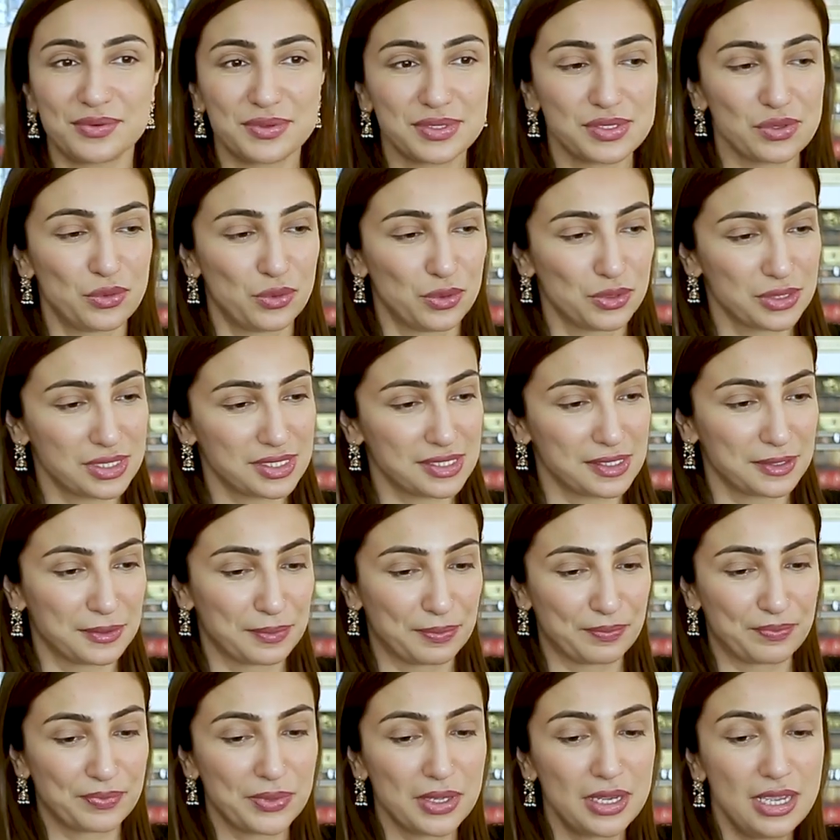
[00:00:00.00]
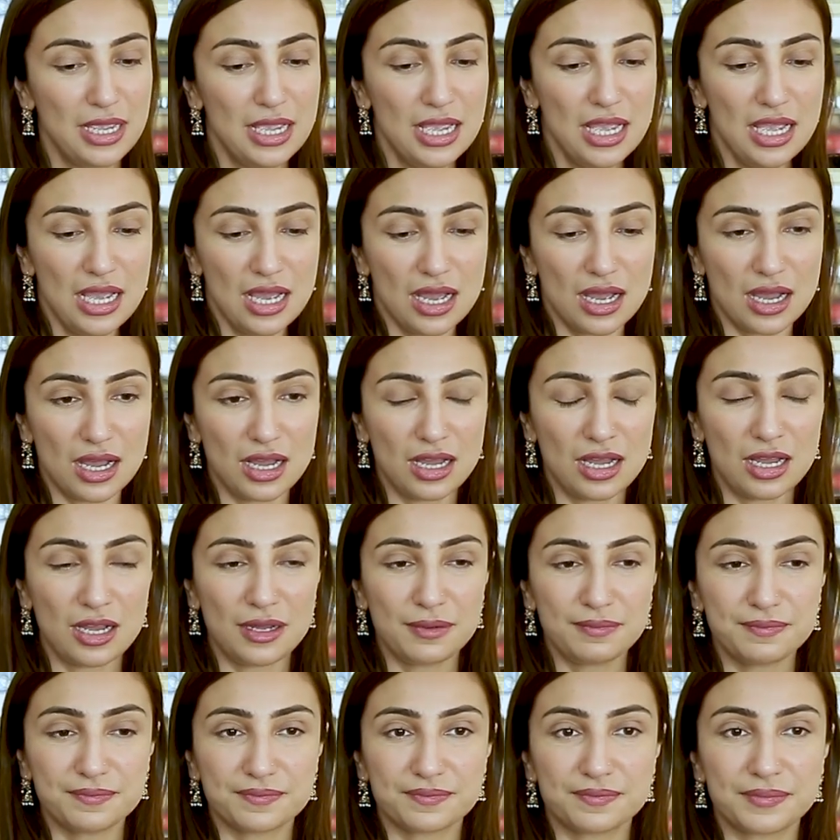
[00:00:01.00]
And it was wholesome.
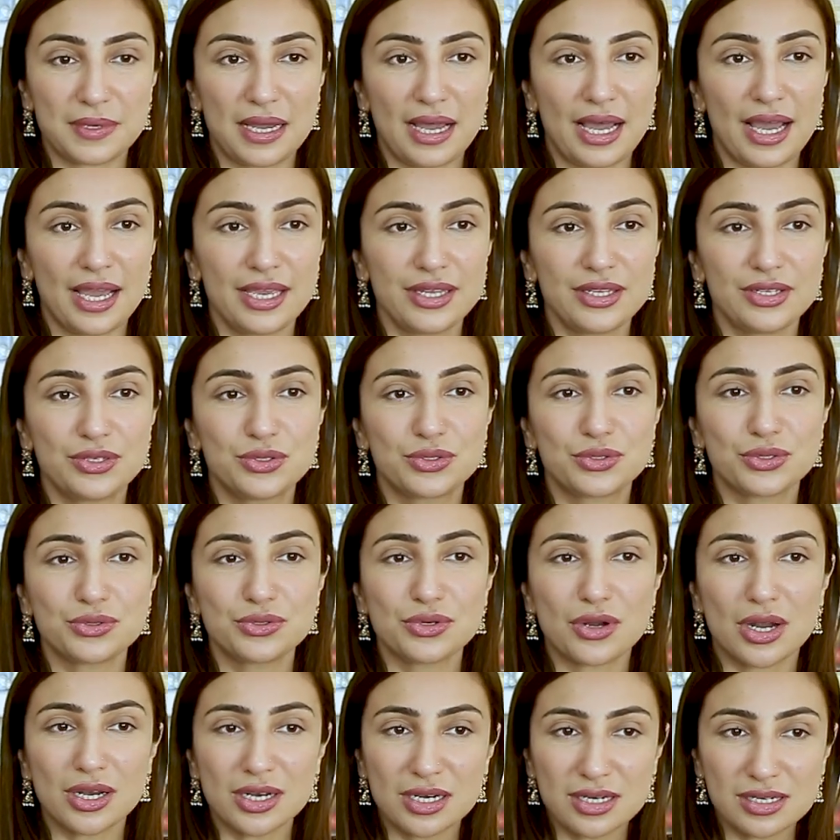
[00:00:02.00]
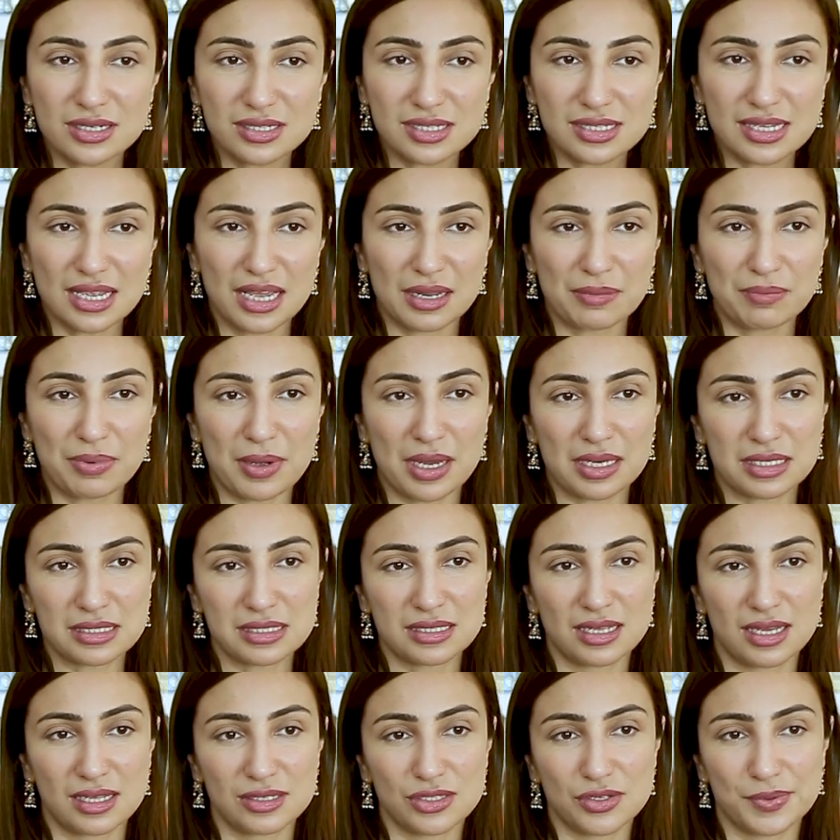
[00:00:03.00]
I do not understand
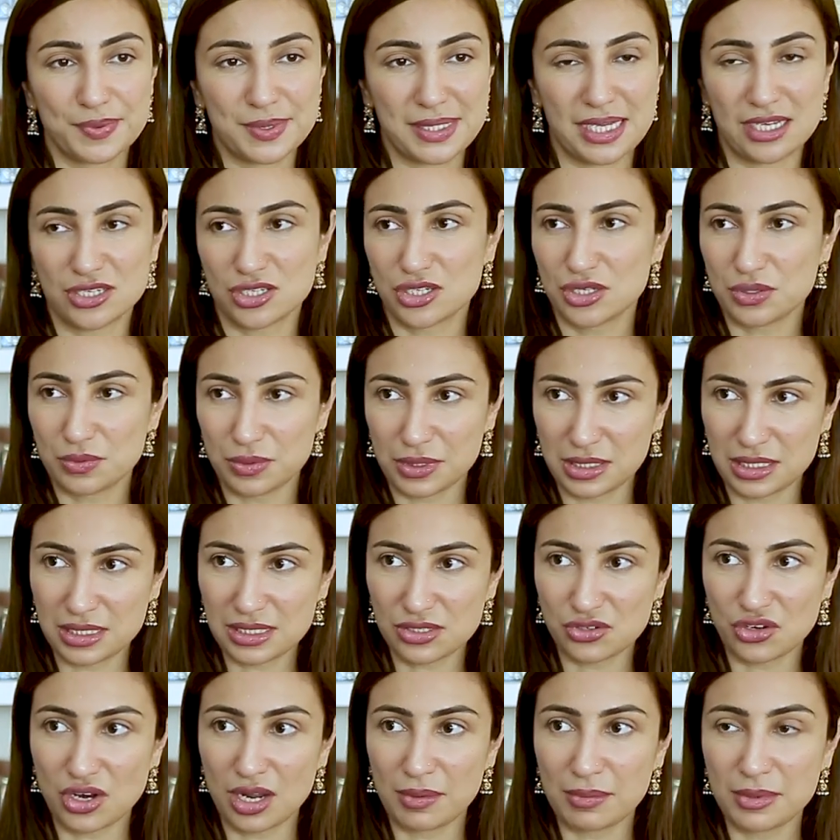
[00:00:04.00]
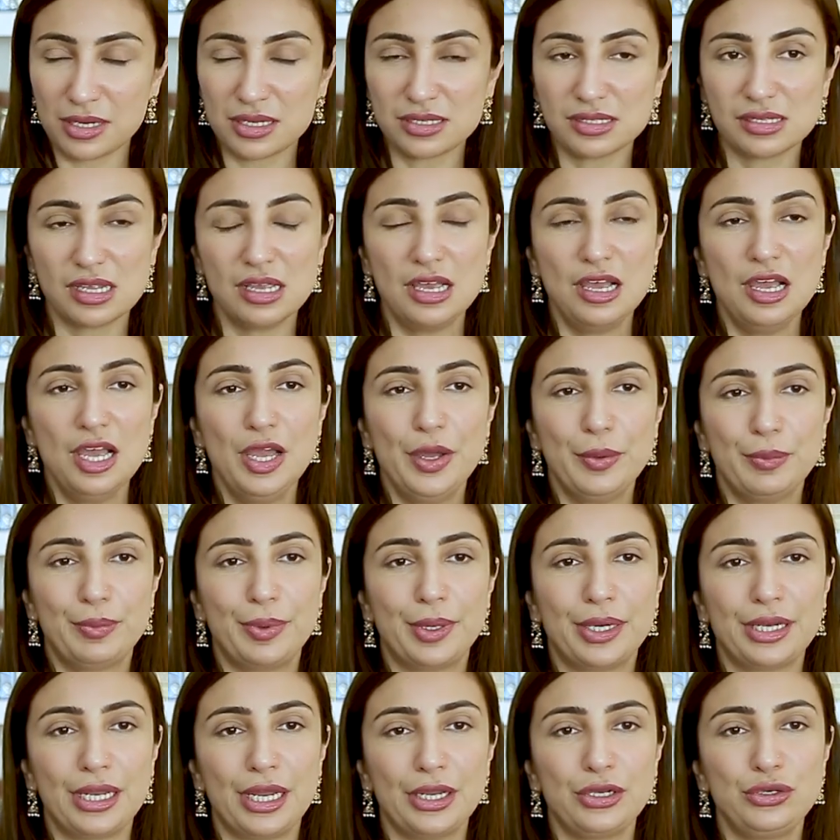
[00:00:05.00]
Pakistan's obsession with these dramas,
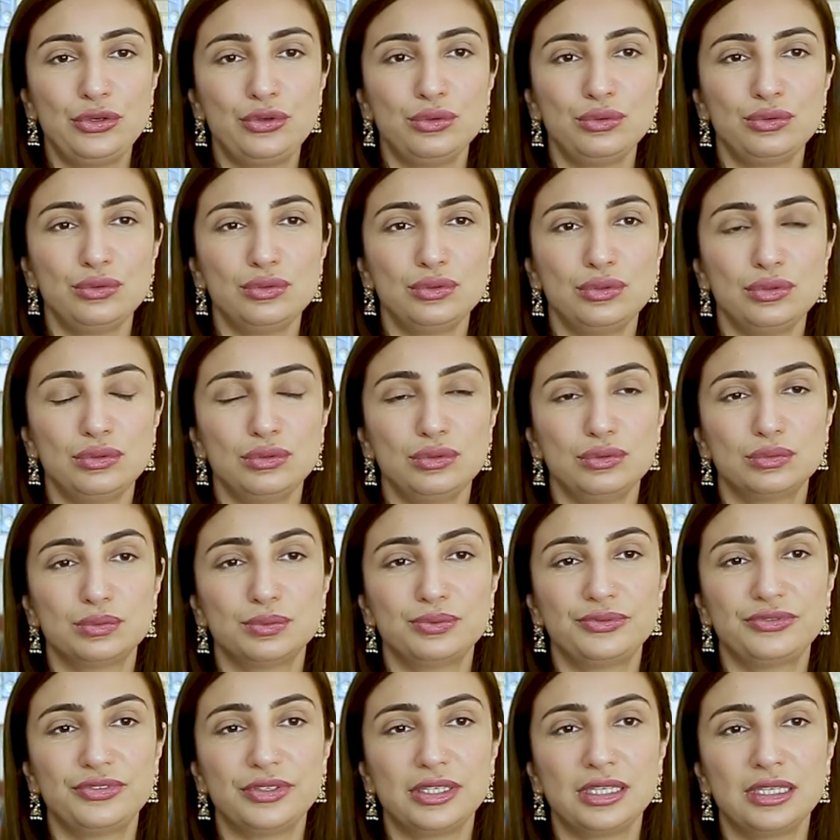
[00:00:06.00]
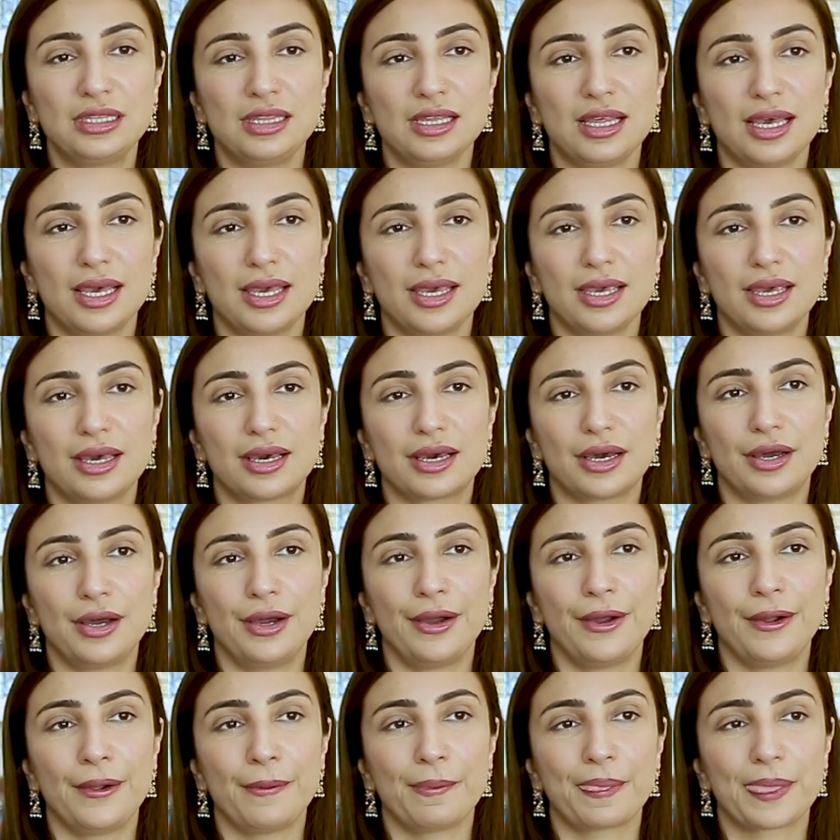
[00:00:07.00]
but I do feel like
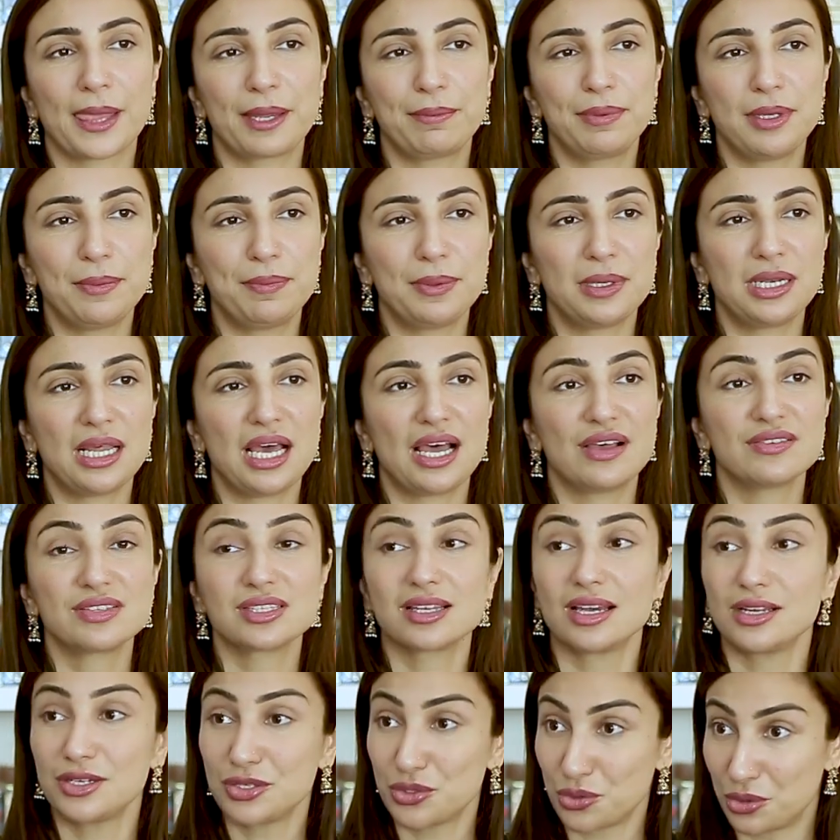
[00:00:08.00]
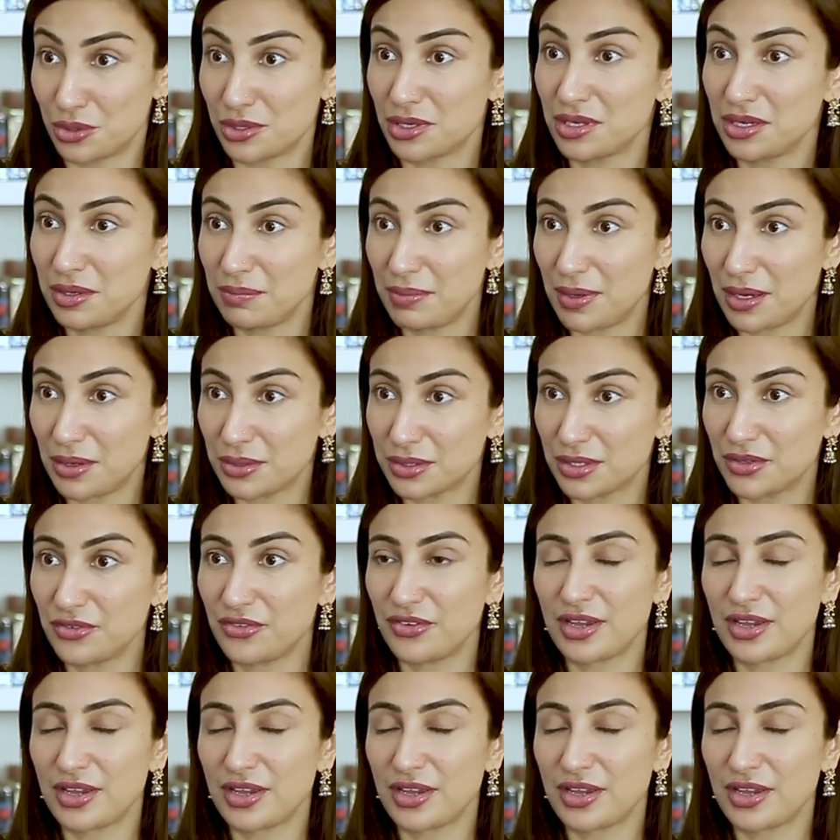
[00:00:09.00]
people have started talking about the